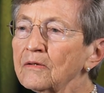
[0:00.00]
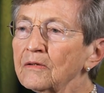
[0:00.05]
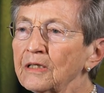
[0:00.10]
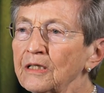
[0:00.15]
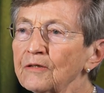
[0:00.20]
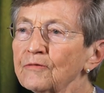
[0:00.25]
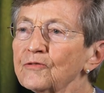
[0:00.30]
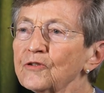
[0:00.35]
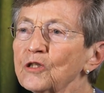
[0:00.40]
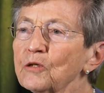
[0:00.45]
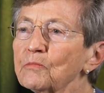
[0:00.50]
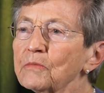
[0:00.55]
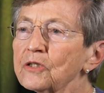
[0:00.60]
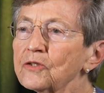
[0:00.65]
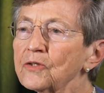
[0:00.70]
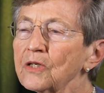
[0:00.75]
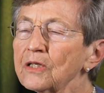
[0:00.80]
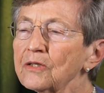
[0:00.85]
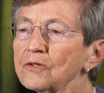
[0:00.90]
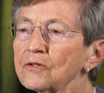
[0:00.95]
gives him a
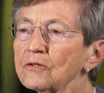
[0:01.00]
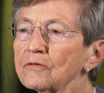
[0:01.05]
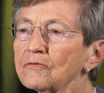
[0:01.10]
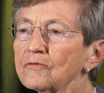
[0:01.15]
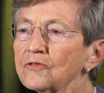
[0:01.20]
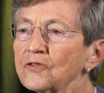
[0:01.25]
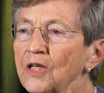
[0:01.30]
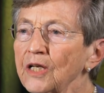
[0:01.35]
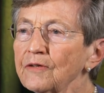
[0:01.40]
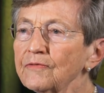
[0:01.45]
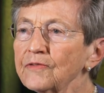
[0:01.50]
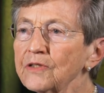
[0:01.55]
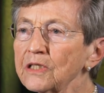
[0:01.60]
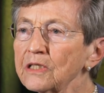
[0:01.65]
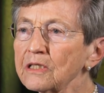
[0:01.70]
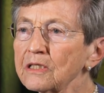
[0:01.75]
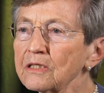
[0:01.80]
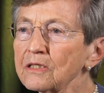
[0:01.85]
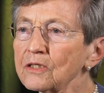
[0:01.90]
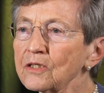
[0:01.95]
sense of
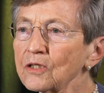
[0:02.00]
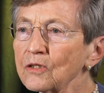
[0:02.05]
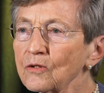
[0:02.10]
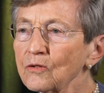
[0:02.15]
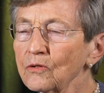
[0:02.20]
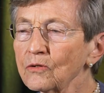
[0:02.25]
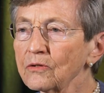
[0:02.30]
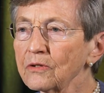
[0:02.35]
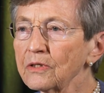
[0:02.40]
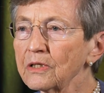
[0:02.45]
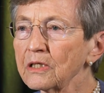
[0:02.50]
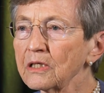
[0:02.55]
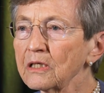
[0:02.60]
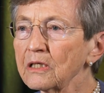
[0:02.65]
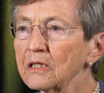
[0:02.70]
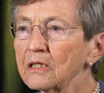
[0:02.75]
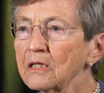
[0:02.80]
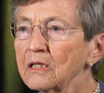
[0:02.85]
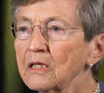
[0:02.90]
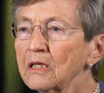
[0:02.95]
safety and
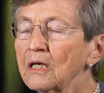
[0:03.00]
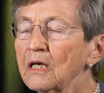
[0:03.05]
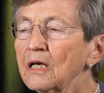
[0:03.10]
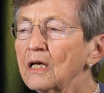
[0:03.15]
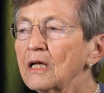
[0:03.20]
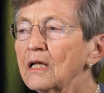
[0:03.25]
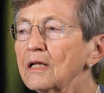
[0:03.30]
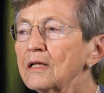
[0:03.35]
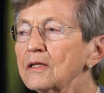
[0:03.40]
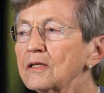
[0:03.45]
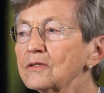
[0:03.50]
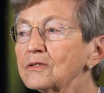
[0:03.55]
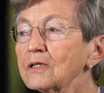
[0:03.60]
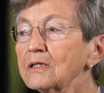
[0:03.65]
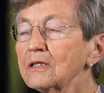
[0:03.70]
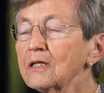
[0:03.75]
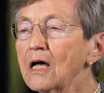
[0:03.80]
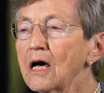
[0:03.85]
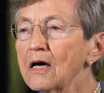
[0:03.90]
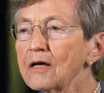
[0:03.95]
security. There's a
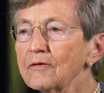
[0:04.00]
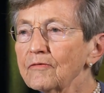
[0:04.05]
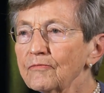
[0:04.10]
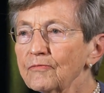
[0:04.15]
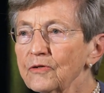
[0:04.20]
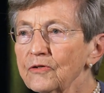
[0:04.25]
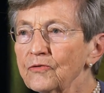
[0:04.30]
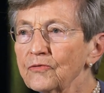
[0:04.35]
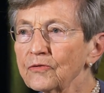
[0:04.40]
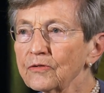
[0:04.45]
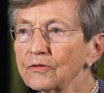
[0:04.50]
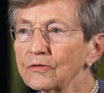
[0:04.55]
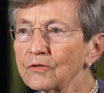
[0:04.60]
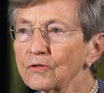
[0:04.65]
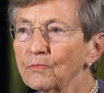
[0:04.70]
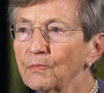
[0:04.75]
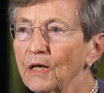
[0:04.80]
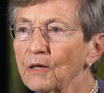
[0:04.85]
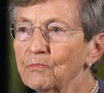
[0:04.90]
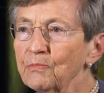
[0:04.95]
lot of
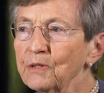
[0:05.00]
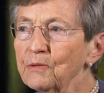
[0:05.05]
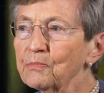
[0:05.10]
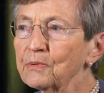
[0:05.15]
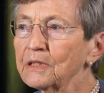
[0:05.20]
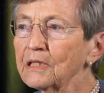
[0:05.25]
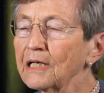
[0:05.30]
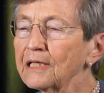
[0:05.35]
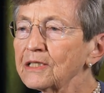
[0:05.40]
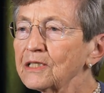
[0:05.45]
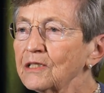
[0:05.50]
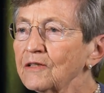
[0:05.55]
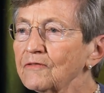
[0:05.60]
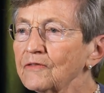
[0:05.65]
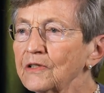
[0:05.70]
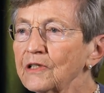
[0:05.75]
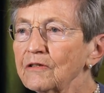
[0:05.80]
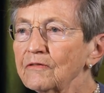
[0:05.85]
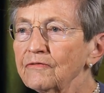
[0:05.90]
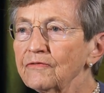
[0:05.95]
research by people like
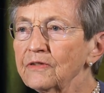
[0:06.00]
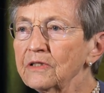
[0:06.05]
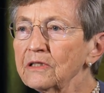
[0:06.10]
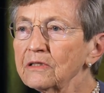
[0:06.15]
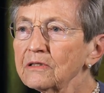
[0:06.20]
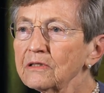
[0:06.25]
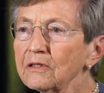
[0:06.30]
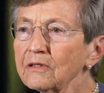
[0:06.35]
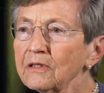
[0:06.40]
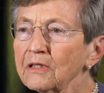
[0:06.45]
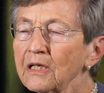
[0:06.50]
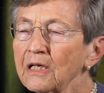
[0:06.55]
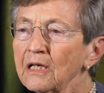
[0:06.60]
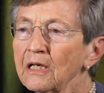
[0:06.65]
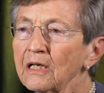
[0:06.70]
Tiffany Field